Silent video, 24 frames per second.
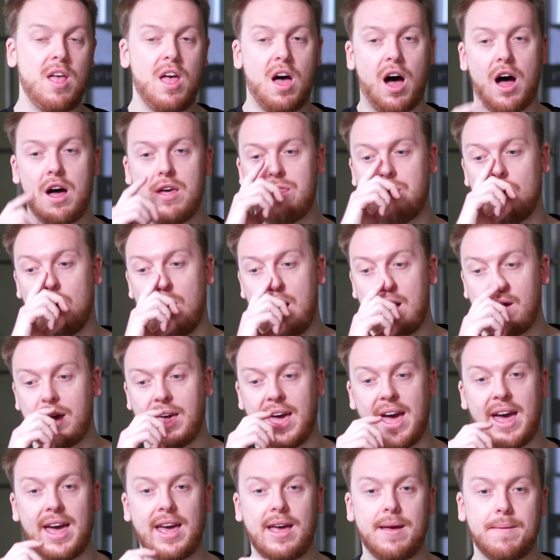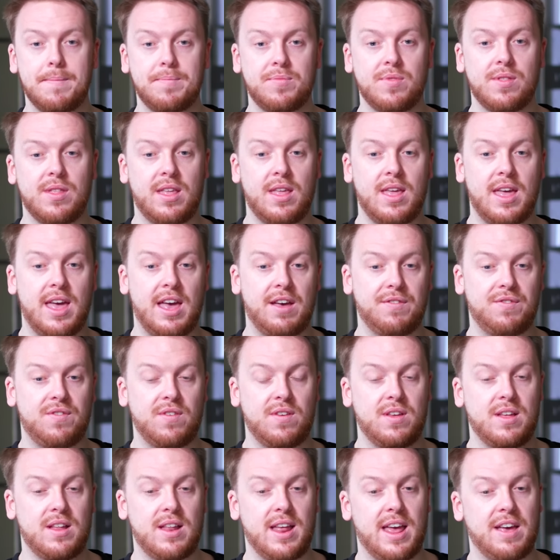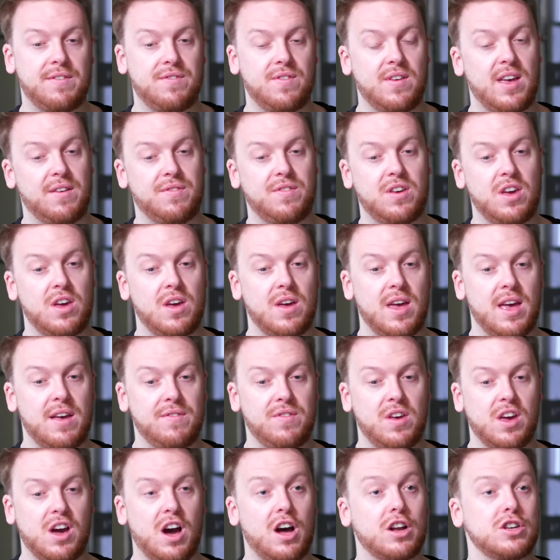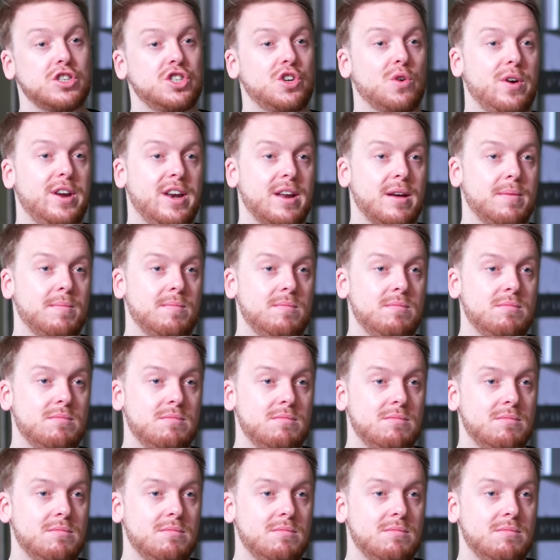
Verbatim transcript: I thought, okay, if if if you if you can't join them,